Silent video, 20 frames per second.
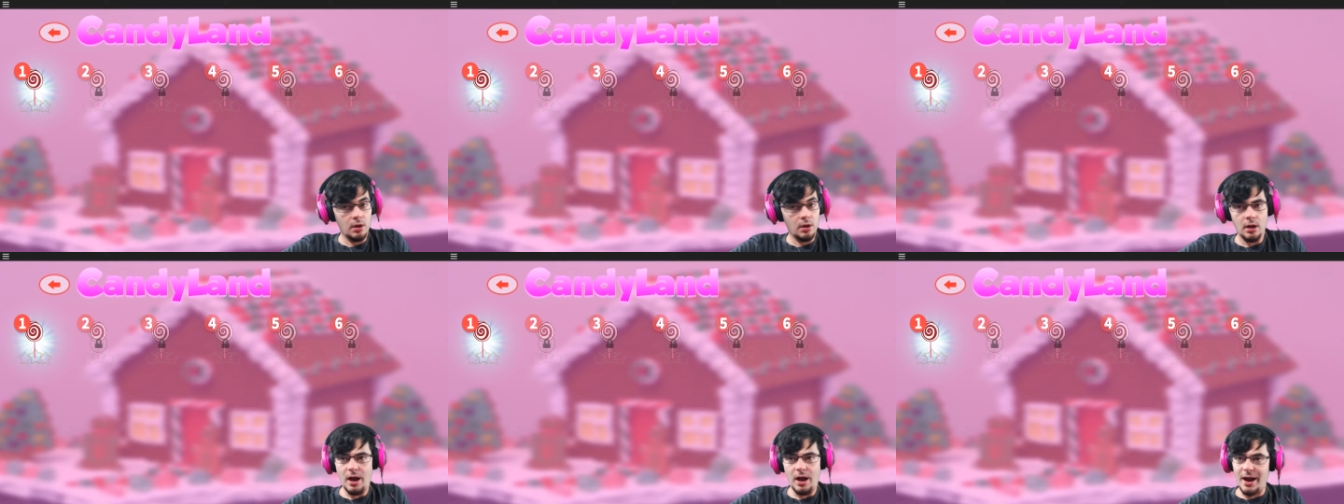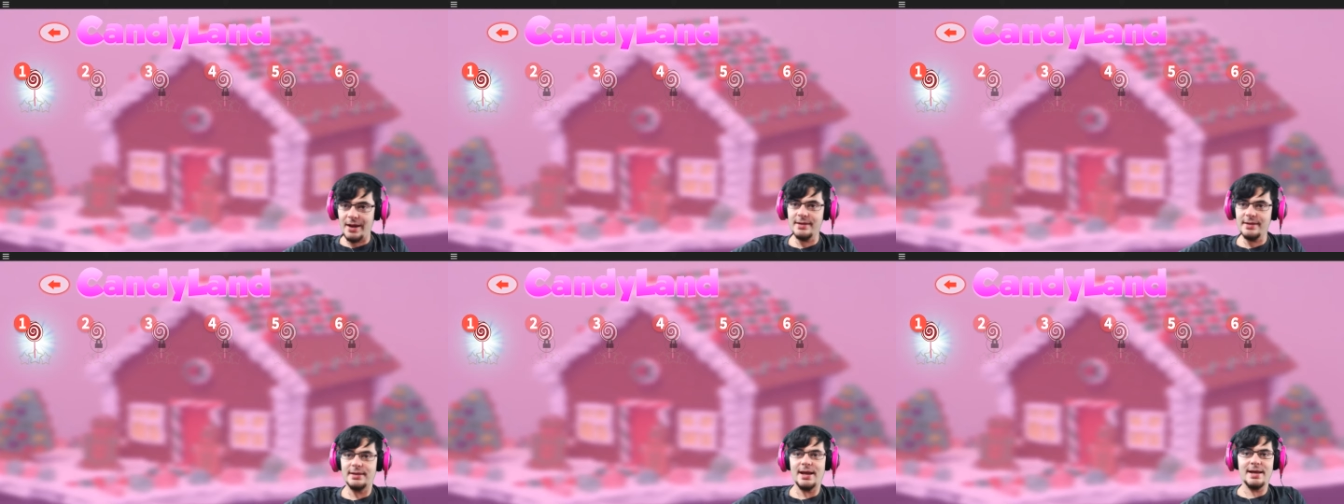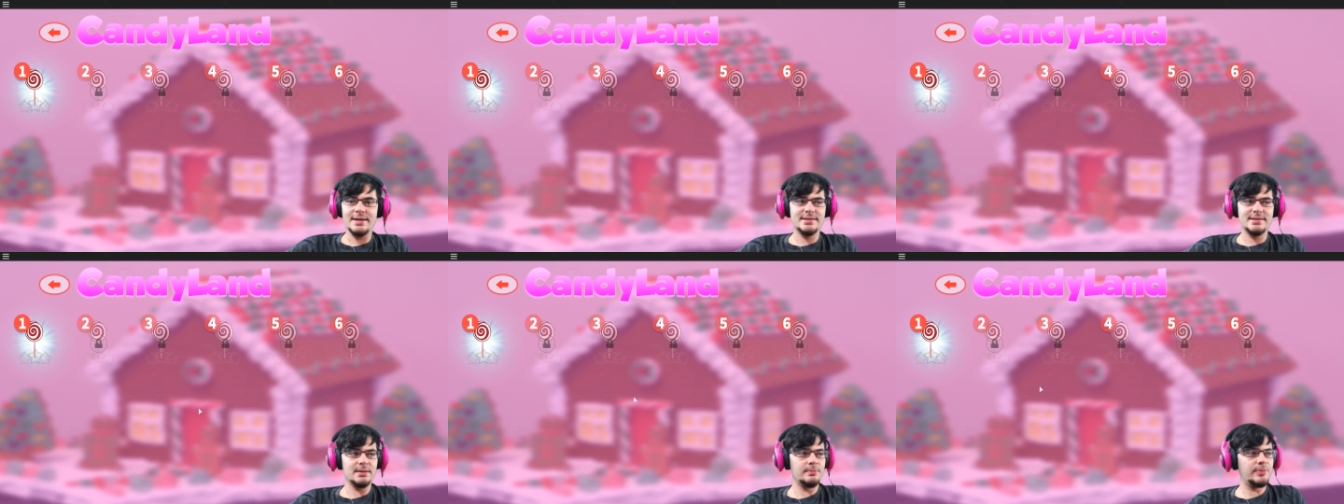Alright
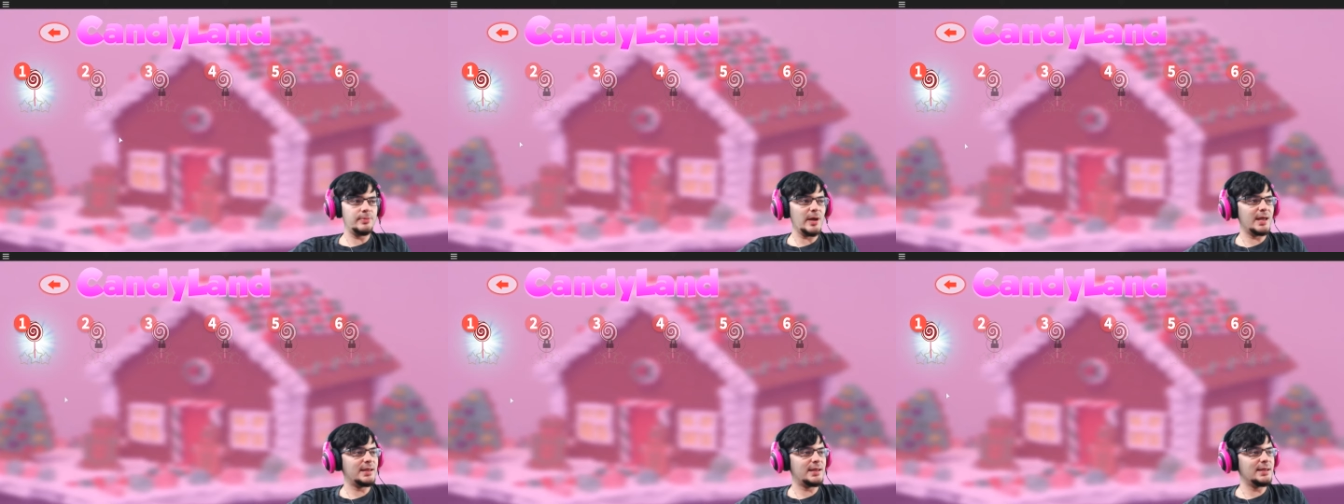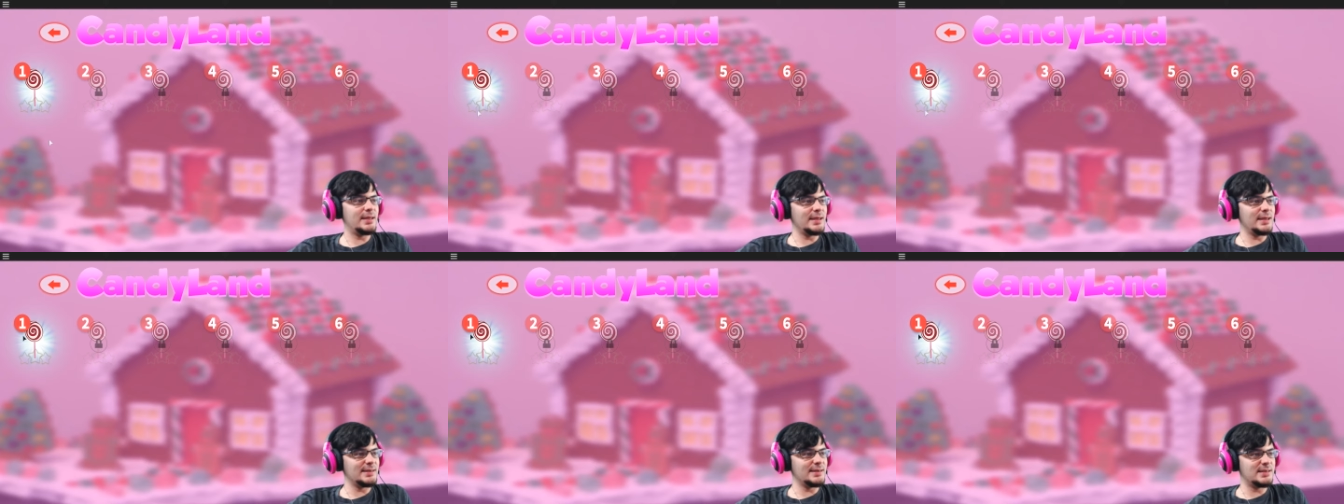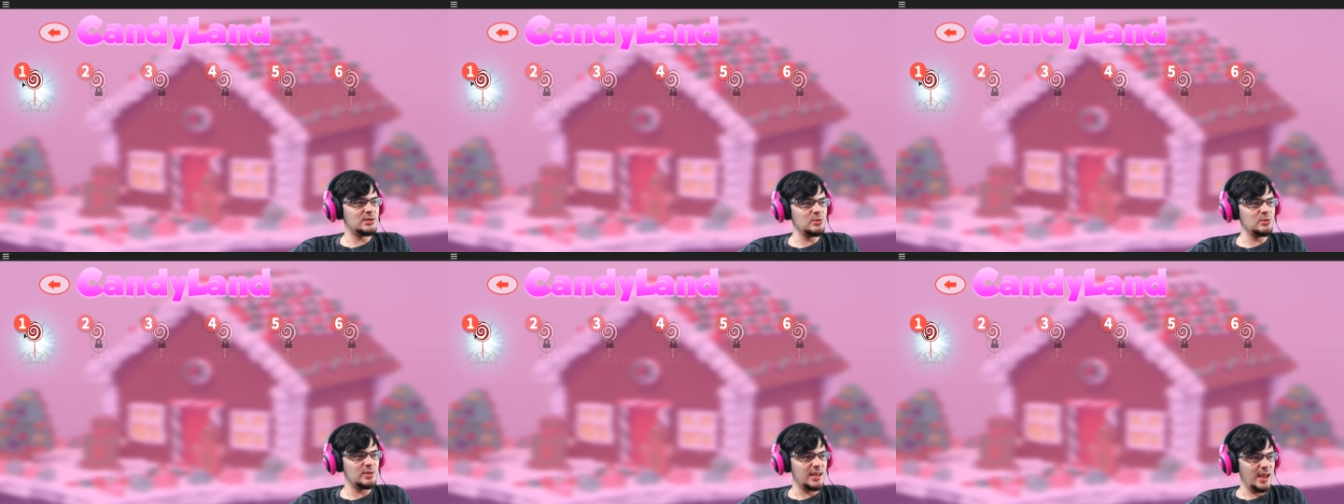guys, I'm back again
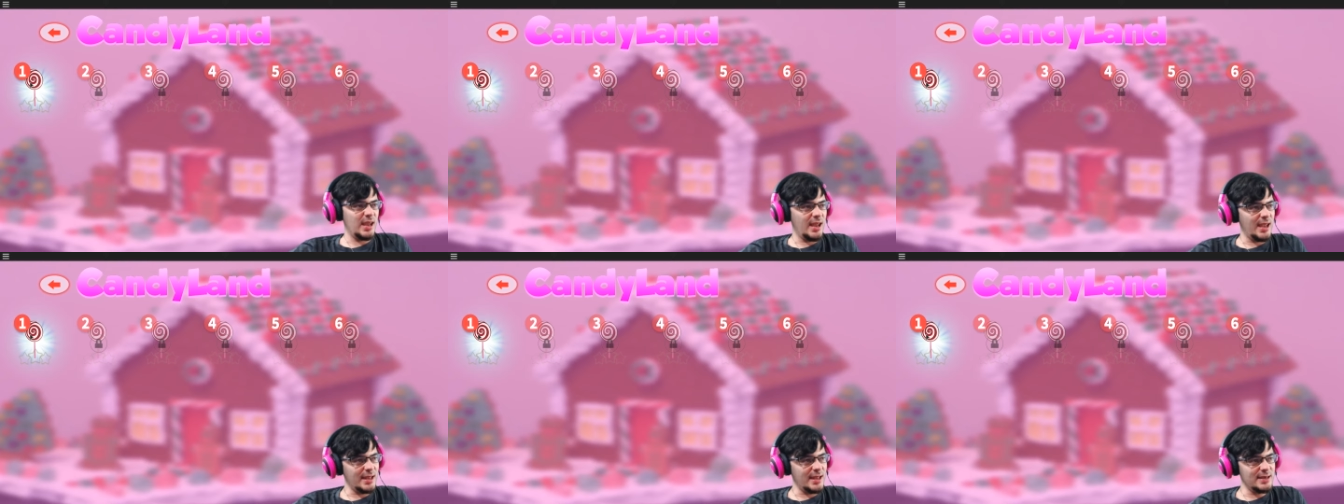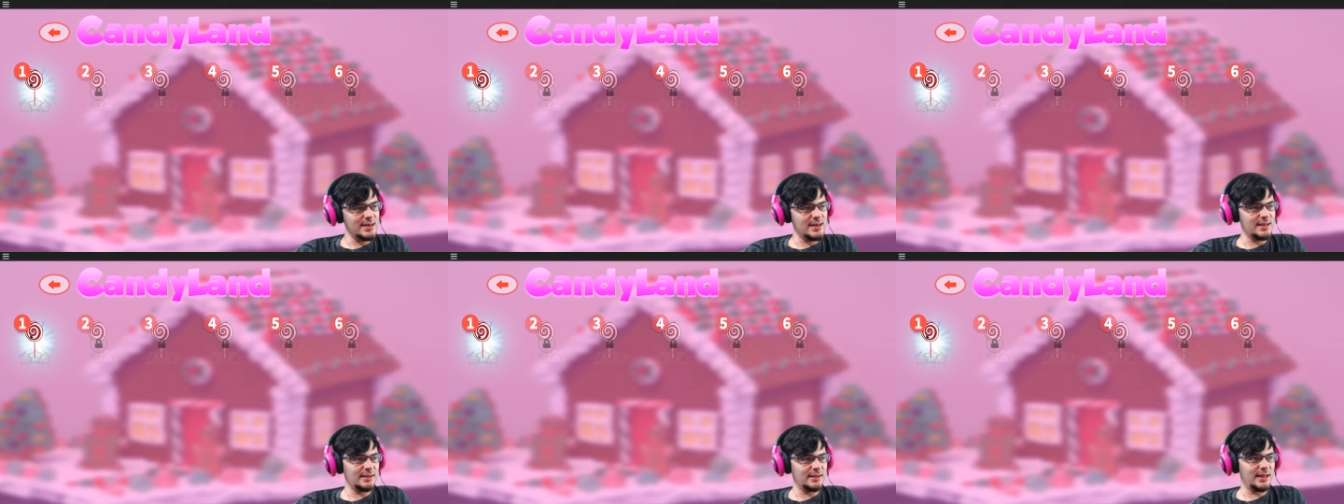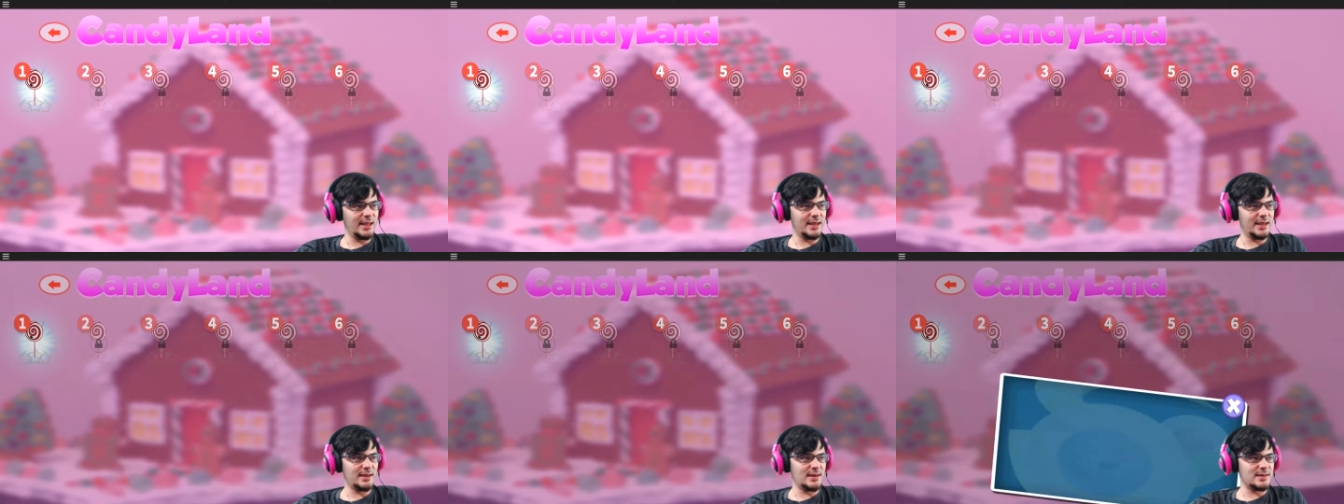to
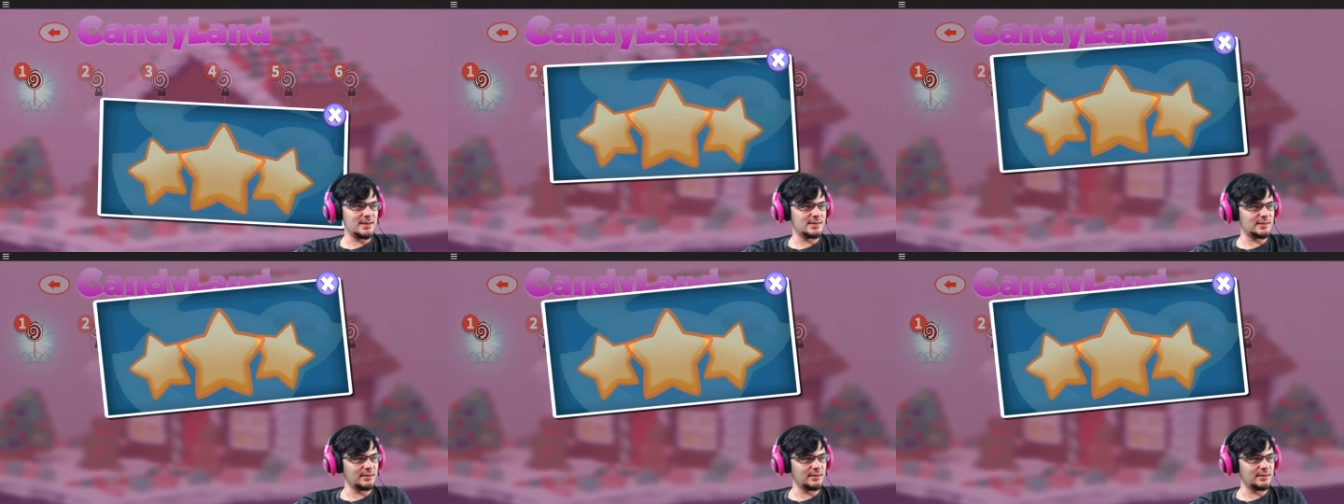Candyland,